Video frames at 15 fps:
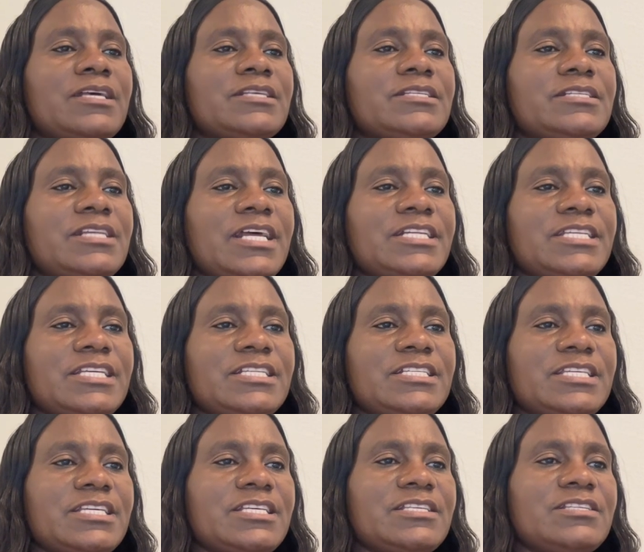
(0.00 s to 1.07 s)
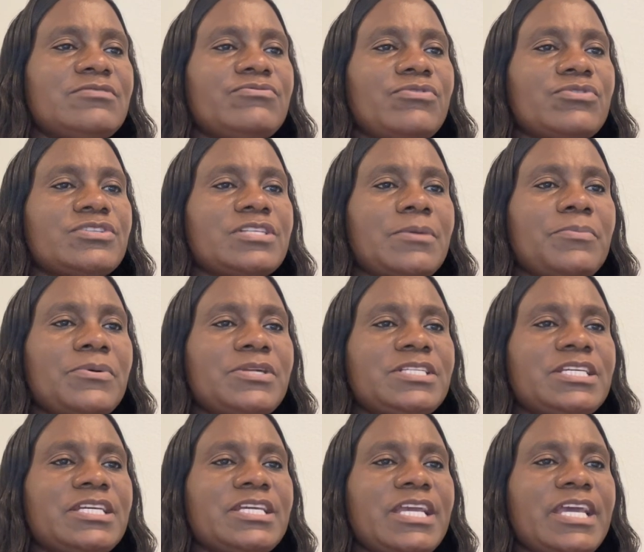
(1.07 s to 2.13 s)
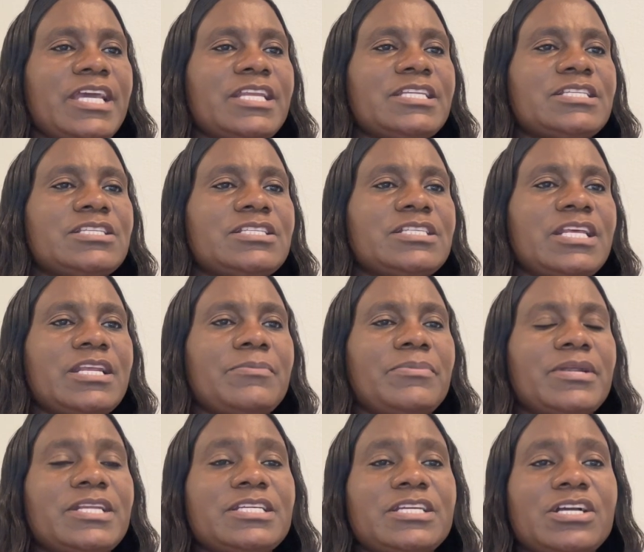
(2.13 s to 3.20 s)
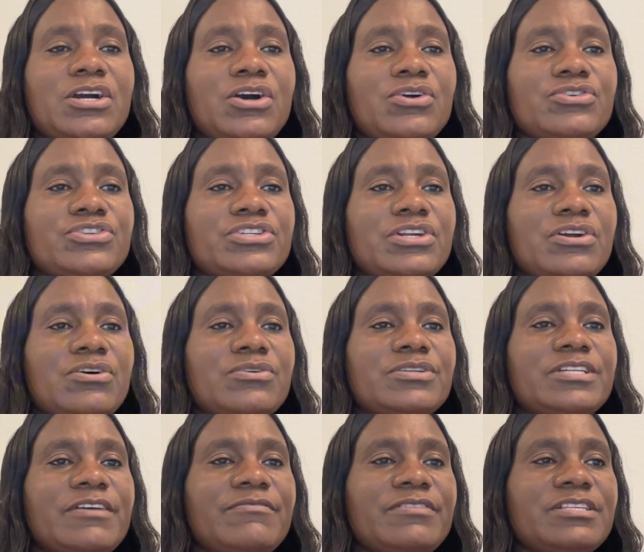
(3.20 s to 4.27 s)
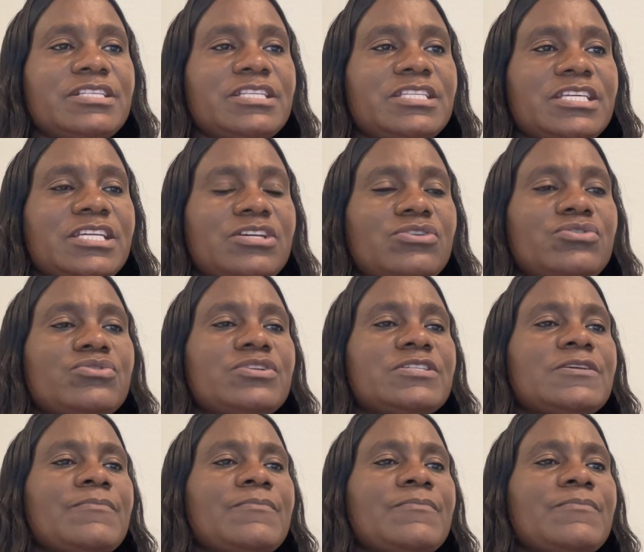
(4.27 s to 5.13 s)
Strategies for supporting and celebrating cultural diversity include